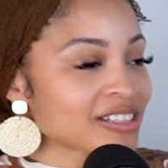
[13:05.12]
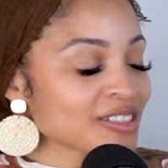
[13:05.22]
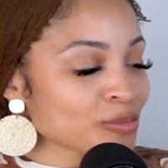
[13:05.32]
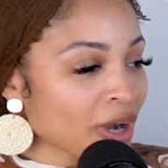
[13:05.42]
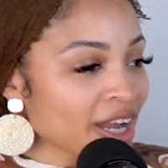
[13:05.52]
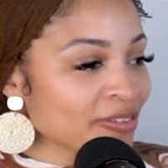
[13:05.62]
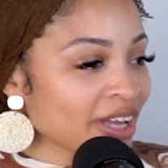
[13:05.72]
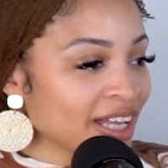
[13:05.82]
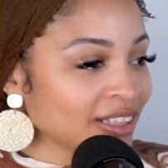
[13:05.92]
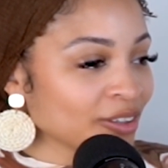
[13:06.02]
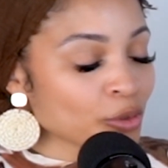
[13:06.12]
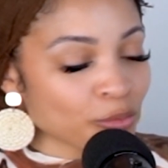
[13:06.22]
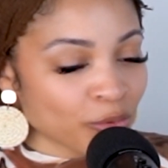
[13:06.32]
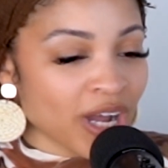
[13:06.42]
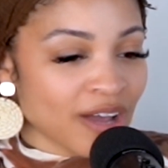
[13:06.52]
his wife Helen.
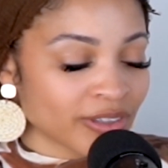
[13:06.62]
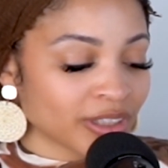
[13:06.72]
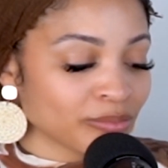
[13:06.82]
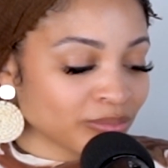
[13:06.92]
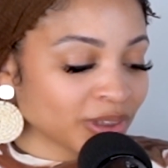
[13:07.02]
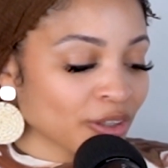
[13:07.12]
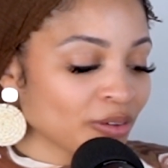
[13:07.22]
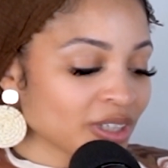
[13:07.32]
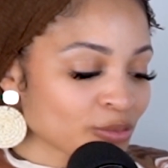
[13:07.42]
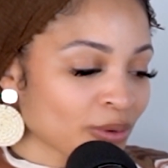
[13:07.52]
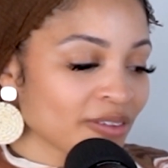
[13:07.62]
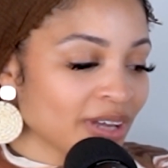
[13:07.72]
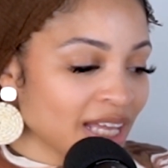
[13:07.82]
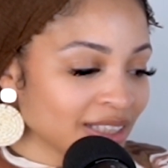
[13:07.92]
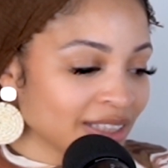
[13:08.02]
We'll have it on below. His wife
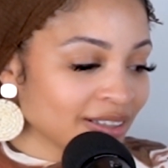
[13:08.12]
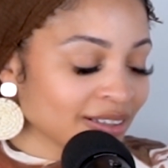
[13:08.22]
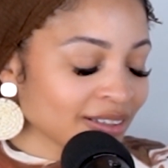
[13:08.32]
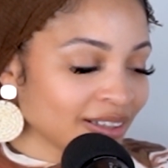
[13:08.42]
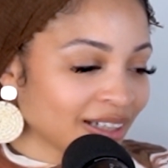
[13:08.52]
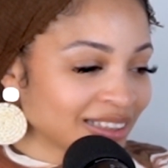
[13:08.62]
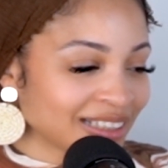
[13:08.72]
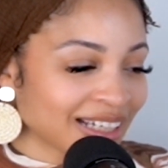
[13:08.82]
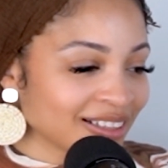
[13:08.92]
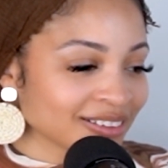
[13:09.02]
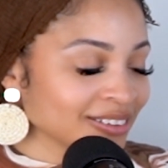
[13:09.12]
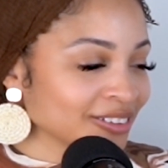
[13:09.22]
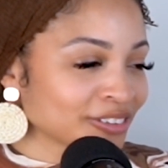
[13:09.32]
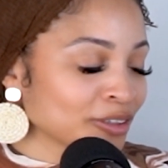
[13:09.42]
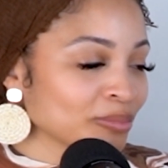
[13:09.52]
Helen, I think Andelin
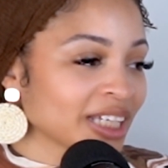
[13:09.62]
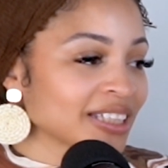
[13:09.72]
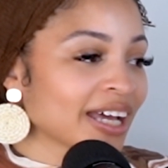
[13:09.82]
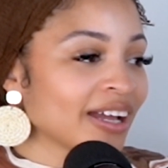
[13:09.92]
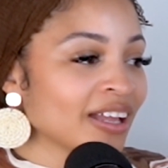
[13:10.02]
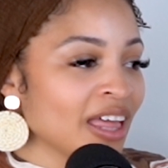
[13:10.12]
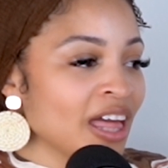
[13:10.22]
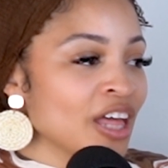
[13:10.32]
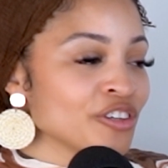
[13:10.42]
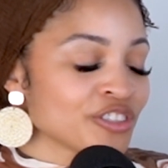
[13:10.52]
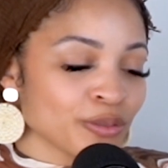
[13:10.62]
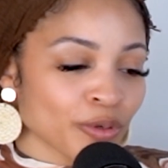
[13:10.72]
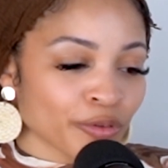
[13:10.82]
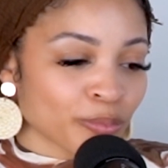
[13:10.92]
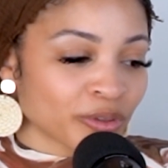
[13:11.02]
or something like that. She
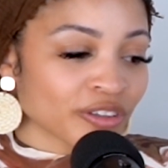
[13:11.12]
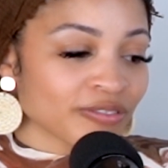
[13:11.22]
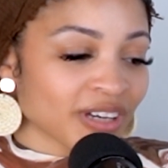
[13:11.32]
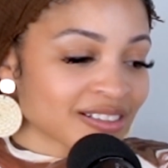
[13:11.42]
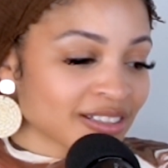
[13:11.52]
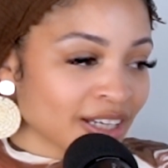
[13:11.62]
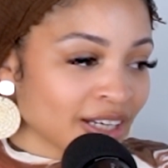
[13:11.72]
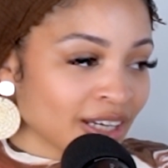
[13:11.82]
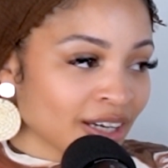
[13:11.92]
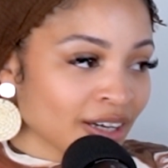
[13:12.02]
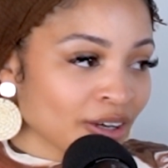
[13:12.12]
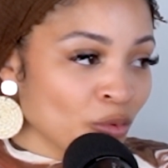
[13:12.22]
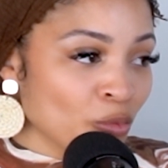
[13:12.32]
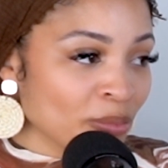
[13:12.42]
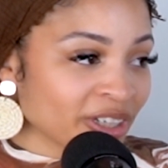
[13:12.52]
wrote the book Fascinating
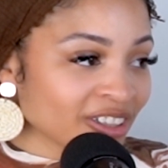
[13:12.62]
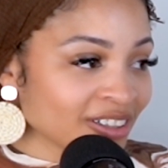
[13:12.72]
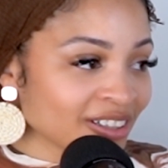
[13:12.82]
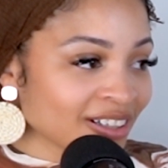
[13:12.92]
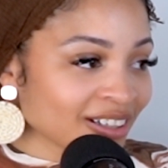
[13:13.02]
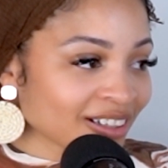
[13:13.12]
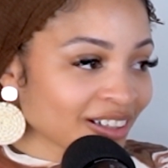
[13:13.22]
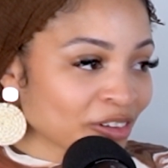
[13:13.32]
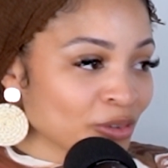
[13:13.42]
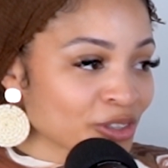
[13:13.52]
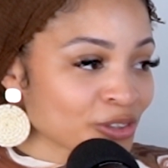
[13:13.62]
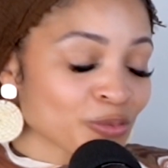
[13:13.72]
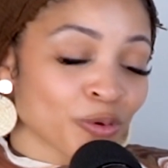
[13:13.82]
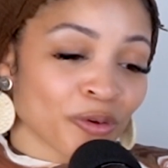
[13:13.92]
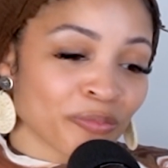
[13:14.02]
Womanhood, which is
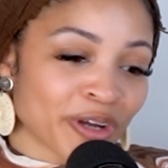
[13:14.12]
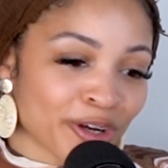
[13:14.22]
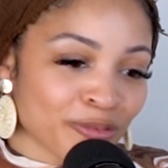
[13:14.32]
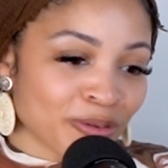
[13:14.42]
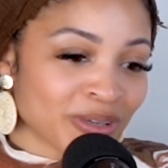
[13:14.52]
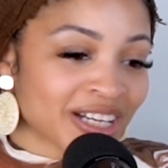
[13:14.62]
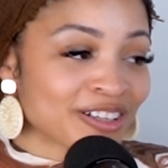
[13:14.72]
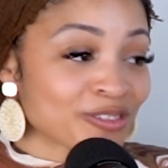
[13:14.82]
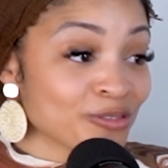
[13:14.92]
for married women, and it's